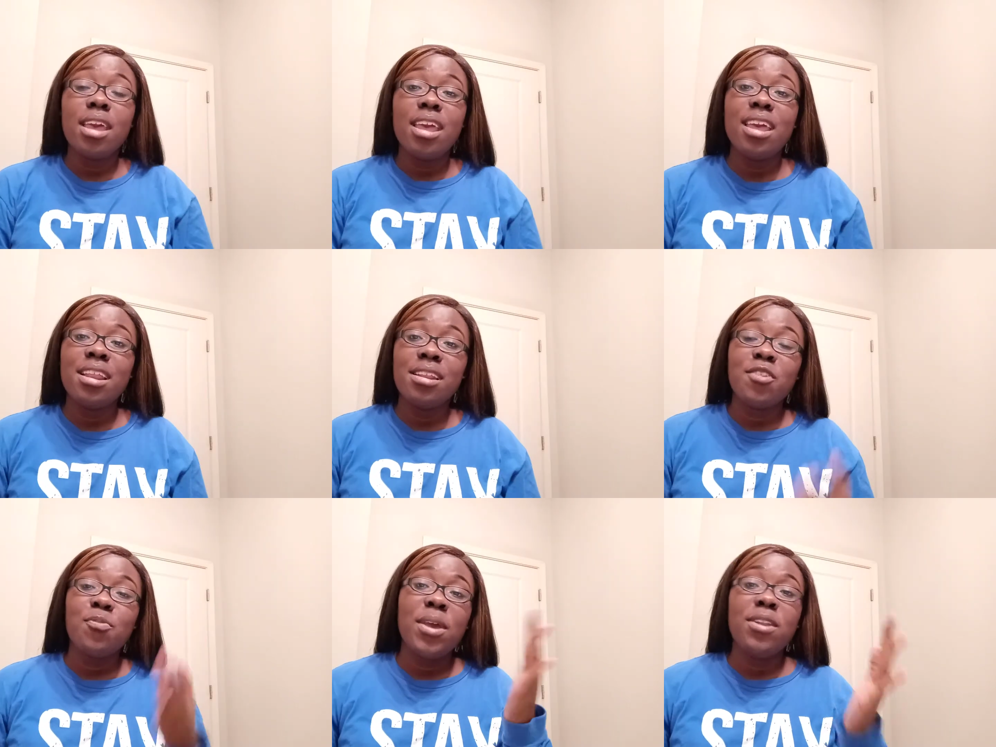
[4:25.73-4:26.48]
in
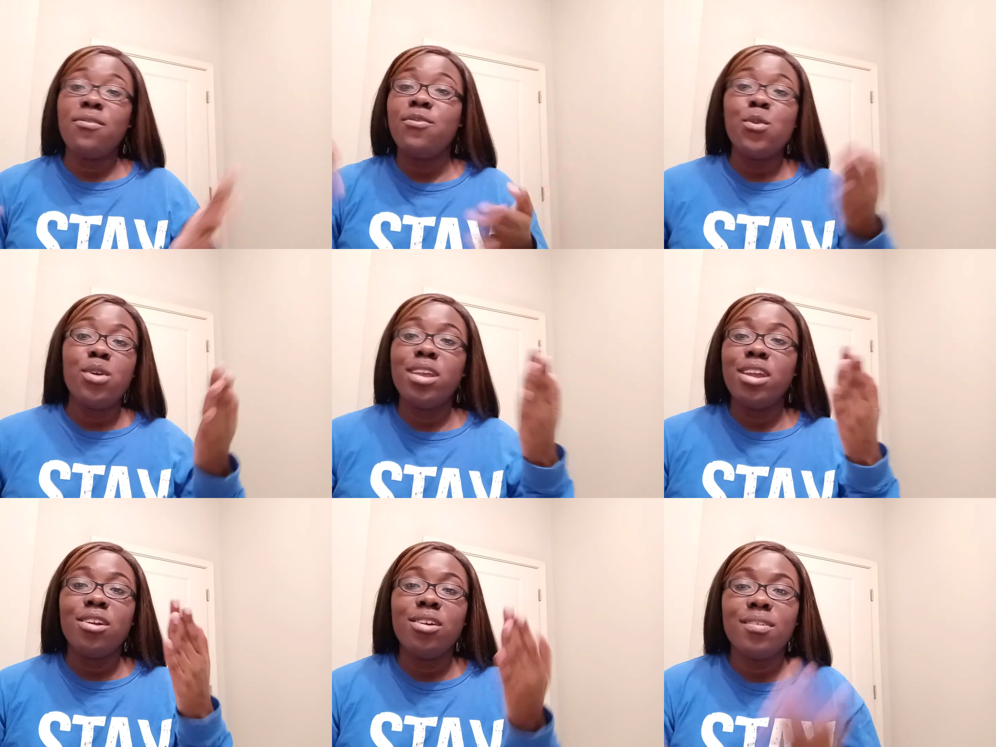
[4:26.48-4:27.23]
the span of four
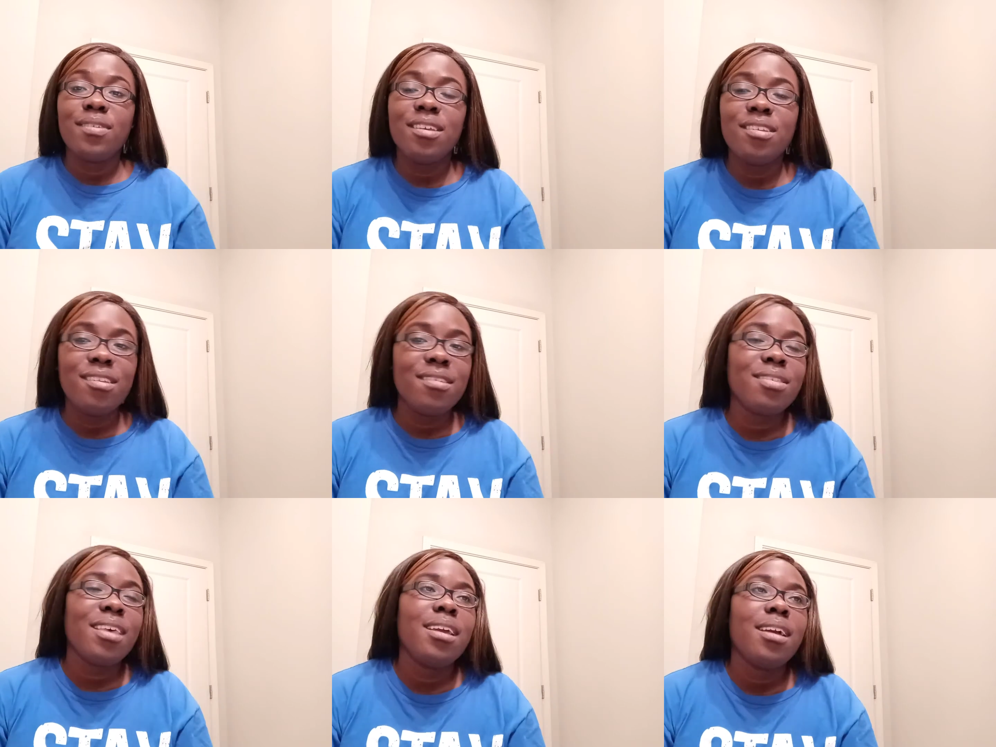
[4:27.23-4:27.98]
years, it's
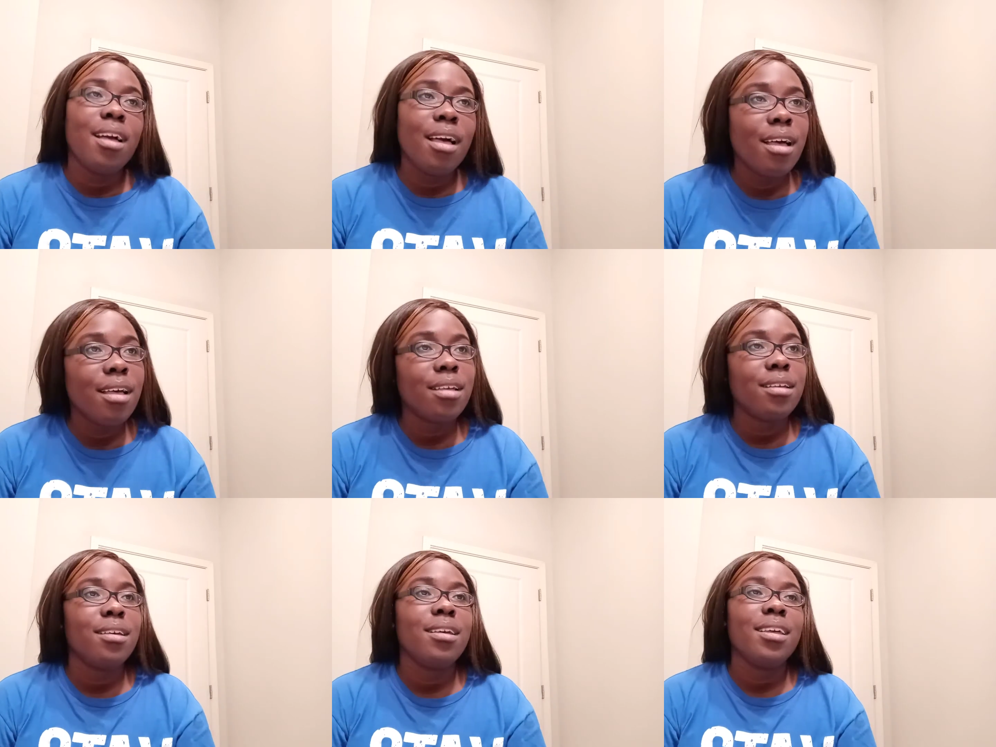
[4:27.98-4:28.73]
just like, oh